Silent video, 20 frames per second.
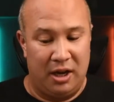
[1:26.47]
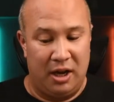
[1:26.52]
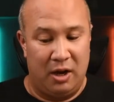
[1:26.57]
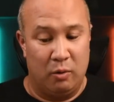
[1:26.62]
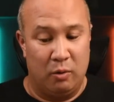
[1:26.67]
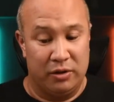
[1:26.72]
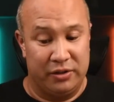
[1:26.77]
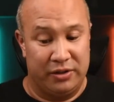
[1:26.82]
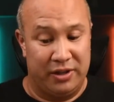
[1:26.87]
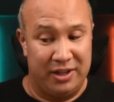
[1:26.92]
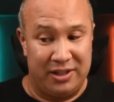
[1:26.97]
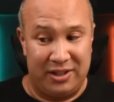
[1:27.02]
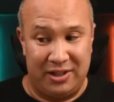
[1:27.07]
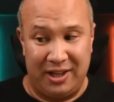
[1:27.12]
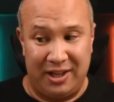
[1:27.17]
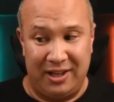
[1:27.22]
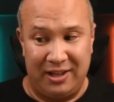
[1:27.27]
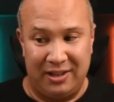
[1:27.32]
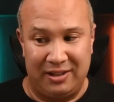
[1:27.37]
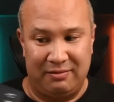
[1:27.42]
Whereas this
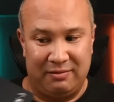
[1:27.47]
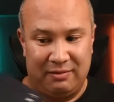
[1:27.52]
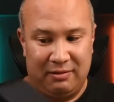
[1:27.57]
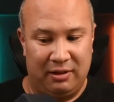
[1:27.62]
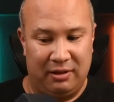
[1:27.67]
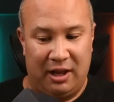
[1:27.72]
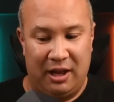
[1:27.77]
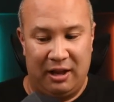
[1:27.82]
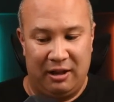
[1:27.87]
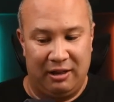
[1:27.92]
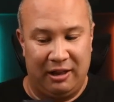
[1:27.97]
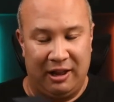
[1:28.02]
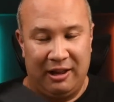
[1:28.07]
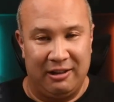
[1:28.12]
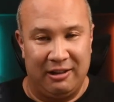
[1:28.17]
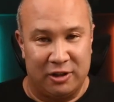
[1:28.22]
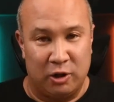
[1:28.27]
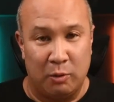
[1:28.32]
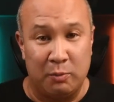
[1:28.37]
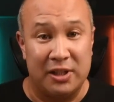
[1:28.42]
thing,
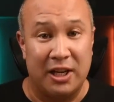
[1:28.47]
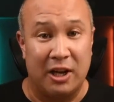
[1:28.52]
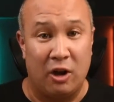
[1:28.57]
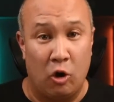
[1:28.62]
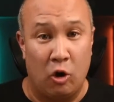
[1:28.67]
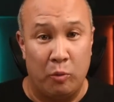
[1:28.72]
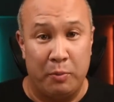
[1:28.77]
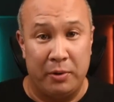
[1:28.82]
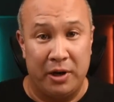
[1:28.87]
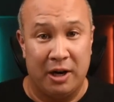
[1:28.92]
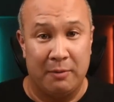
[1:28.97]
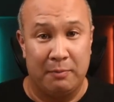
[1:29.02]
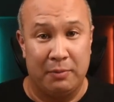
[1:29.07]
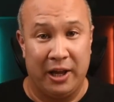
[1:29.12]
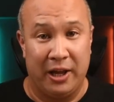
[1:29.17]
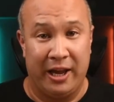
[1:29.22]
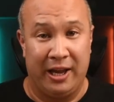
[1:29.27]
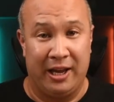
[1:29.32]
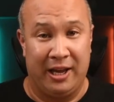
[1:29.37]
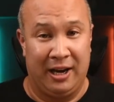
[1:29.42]
it's almost like opening up
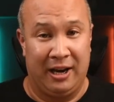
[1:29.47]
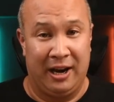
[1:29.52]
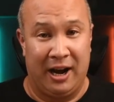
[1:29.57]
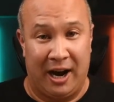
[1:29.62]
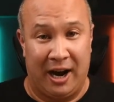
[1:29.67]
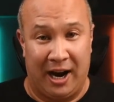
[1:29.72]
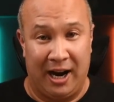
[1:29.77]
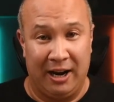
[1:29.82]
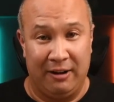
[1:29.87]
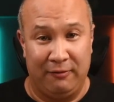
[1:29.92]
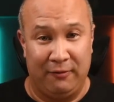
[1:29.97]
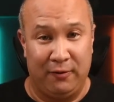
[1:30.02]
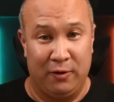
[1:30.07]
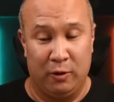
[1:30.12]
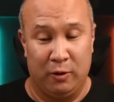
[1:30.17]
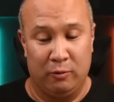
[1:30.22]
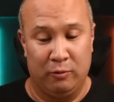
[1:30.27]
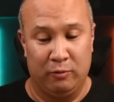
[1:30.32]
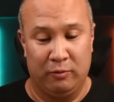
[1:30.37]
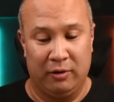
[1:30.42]
like an
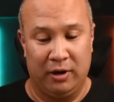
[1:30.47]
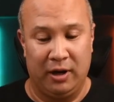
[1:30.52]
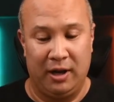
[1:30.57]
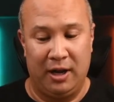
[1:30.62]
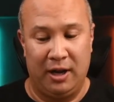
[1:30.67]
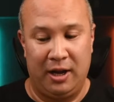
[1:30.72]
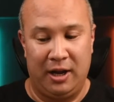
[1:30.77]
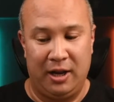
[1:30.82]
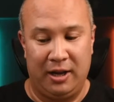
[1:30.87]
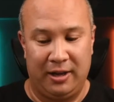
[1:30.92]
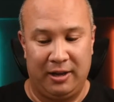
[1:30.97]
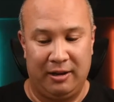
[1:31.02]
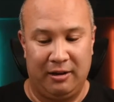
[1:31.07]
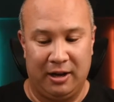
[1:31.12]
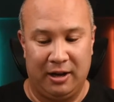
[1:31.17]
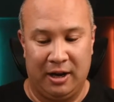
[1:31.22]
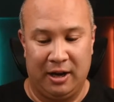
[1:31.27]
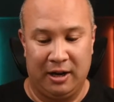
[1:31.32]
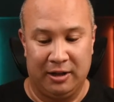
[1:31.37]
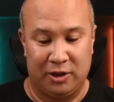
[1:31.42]

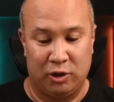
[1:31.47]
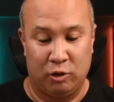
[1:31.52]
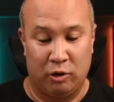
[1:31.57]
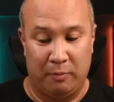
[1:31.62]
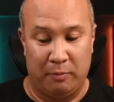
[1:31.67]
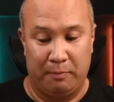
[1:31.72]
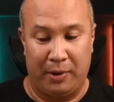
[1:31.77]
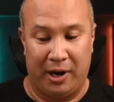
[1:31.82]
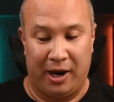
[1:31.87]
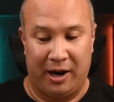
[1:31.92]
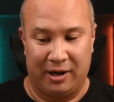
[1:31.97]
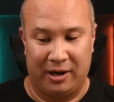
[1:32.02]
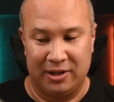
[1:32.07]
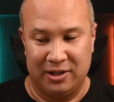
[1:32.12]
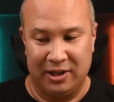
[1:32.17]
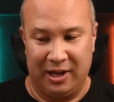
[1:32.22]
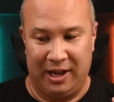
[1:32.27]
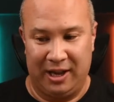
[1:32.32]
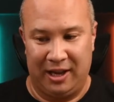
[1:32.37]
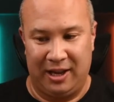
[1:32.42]
iPhone sort of box.
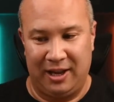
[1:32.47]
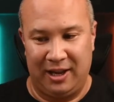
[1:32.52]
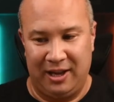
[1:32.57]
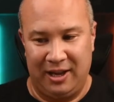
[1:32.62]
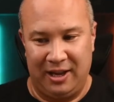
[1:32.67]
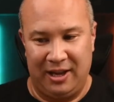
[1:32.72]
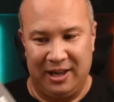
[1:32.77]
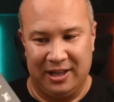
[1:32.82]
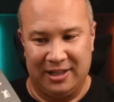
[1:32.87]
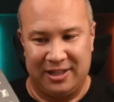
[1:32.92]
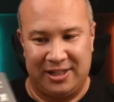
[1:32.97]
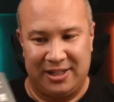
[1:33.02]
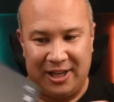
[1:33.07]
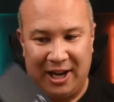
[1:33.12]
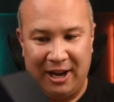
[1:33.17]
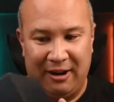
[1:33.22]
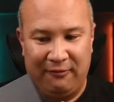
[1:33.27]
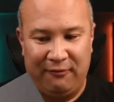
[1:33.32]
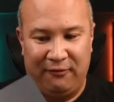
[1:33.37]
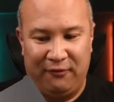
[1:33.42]
Like, it's
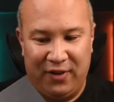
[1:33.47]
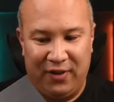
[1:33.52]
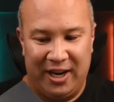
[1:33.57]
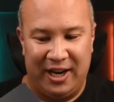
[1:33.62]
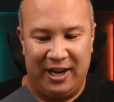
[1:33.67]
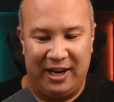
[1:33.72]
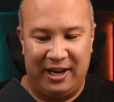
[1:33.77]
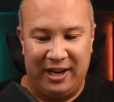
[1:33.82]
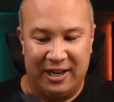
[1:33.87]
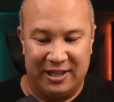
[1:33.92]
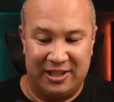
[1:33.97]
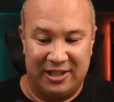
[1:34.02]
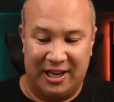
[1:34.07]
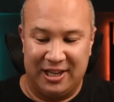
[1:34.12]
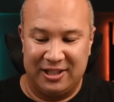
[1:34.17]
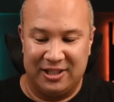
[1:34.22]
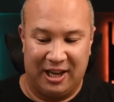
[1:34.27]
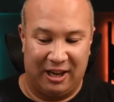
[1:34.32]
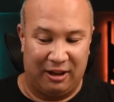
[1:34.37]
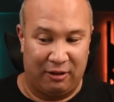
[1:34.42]
tight fitting, it's
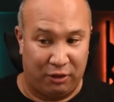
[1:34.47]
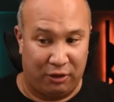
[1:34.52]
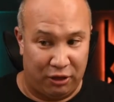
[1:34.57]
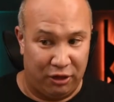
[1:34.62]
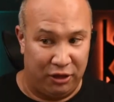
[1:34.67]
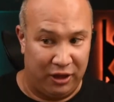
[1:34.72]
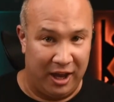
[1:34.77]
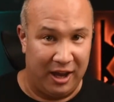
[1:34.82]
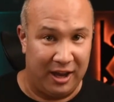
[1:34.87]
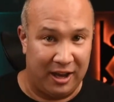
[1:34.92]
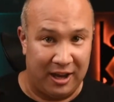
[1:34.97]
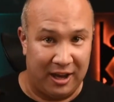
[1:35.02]
nice, like thick.